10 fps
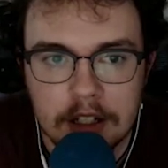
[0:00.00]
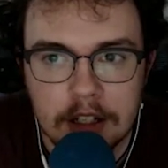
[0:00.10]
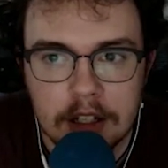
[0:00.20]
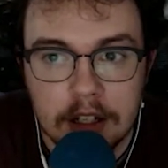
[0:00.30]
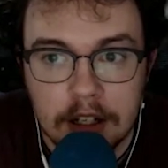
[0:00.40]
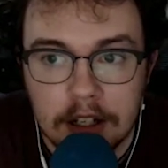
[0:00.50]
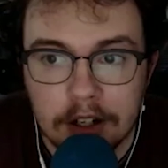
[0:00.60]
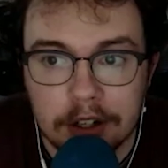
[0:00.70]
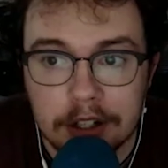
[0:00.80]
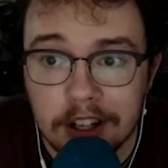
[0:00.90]
All right, you
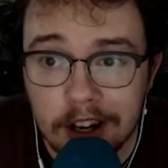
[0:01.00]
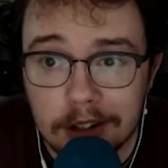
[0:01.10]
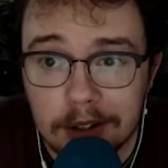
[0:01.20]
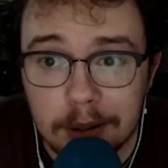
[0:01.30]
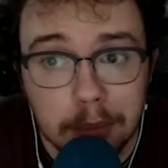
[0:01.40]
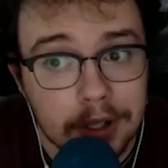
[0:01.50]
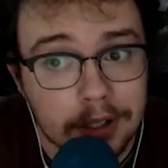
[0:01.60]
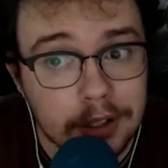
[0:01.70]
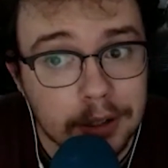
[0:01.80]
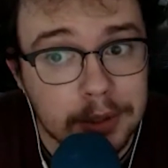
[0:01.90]
got a little blurb
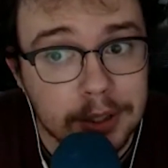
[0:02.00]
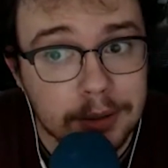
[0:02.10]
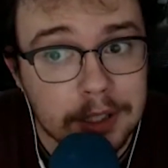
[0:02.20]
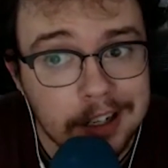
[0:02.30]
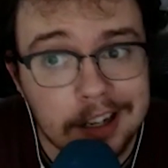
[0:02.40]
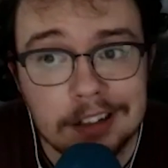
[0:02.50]
to read, Aiden?